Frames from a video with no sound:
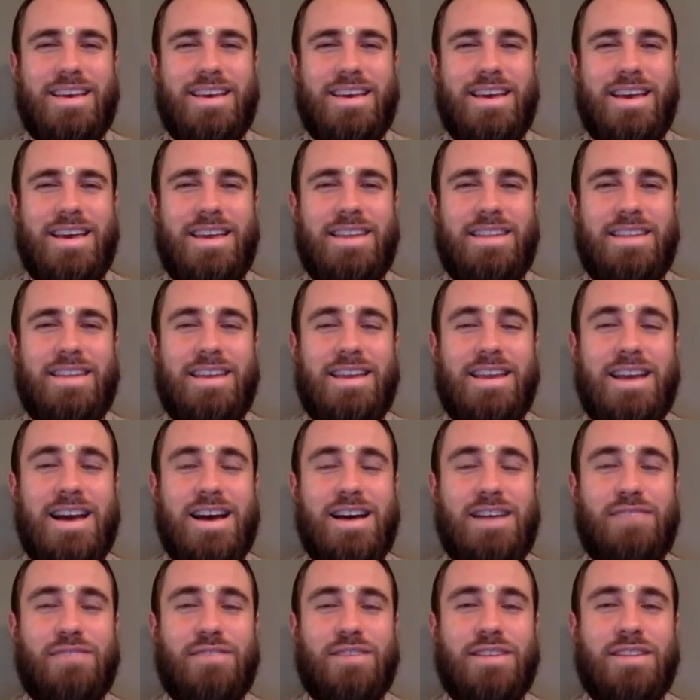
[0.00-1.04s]
And then
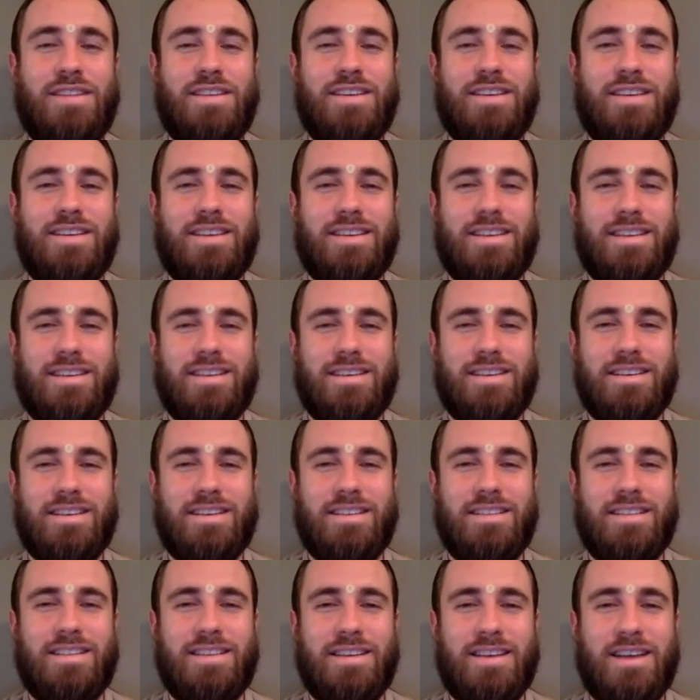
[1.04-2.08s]
after
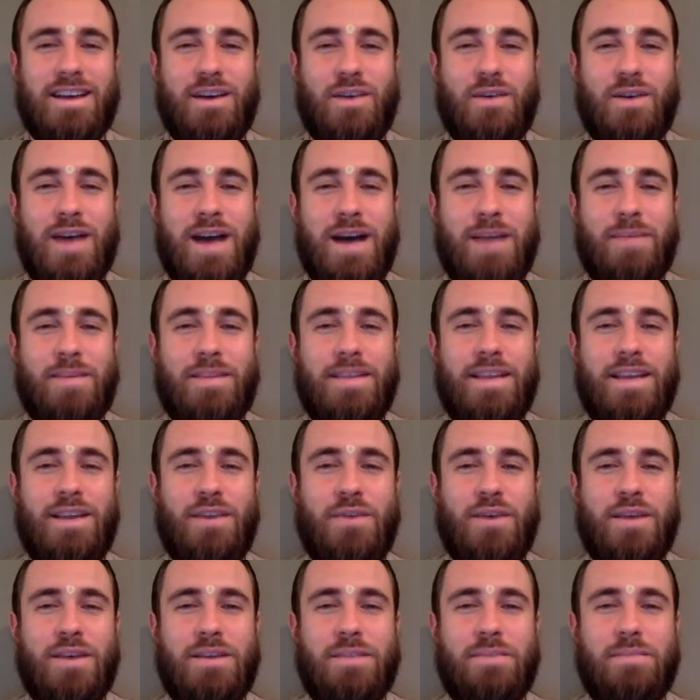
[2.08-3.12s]
the cow Kamadhenu
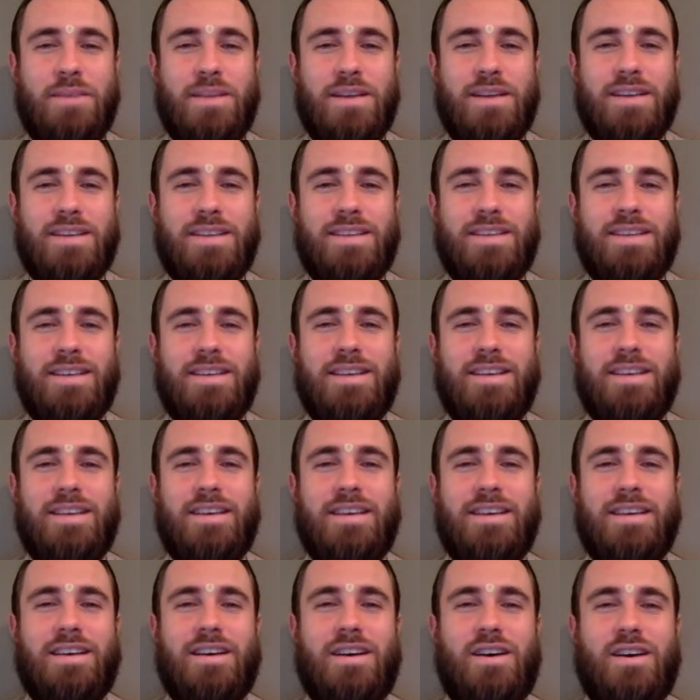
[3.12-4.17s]
had appeared,
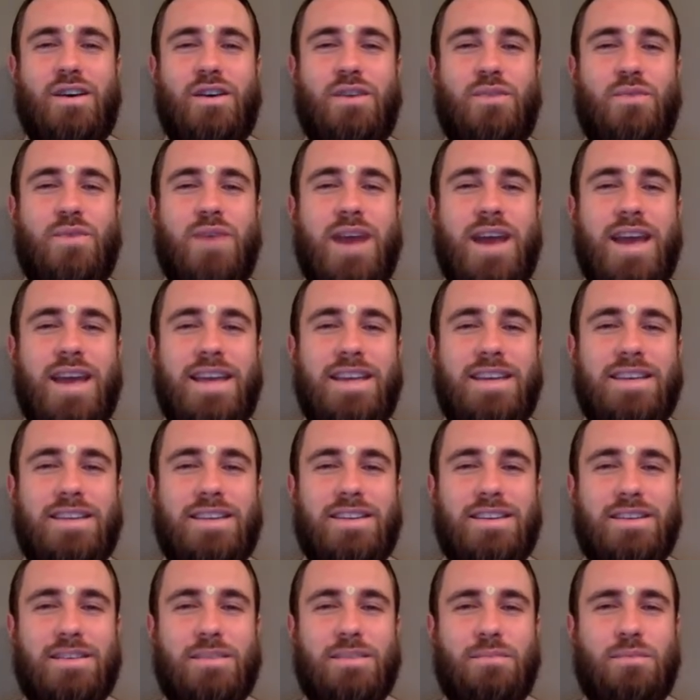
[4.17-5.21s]
a
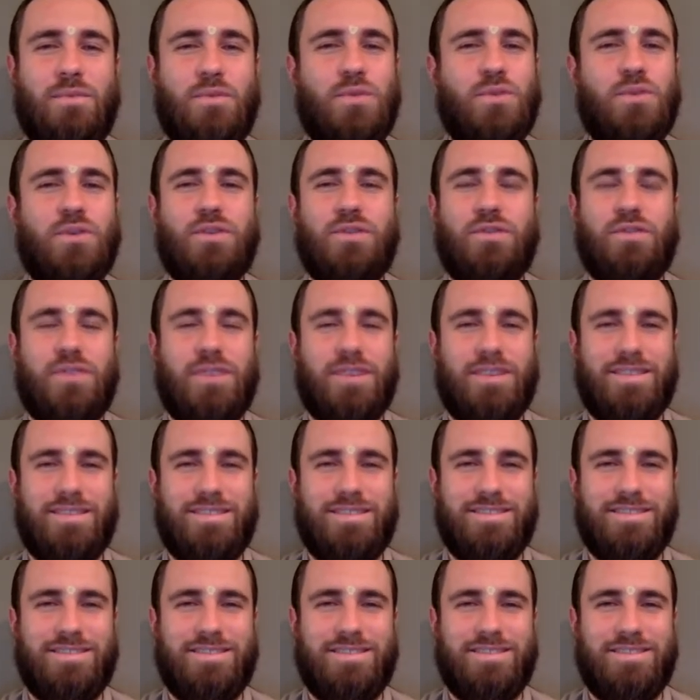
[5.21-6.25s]
white, beautiful
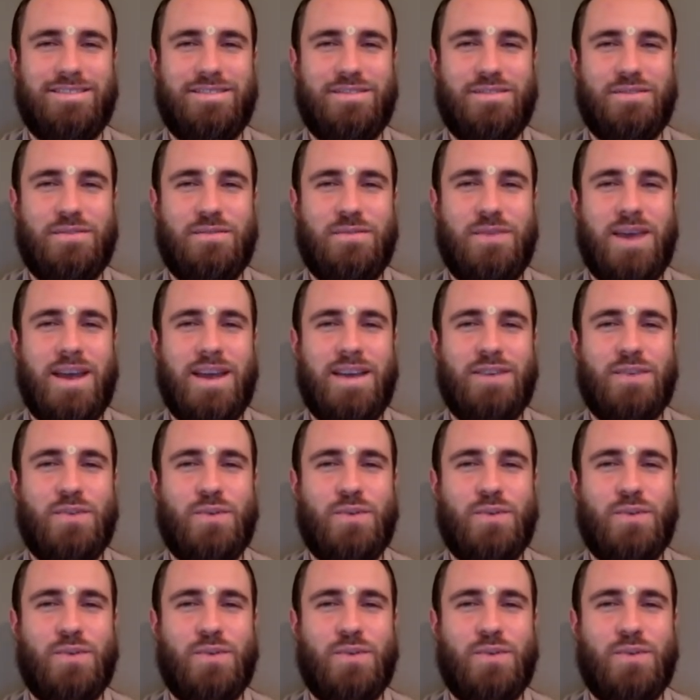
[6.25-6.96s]
white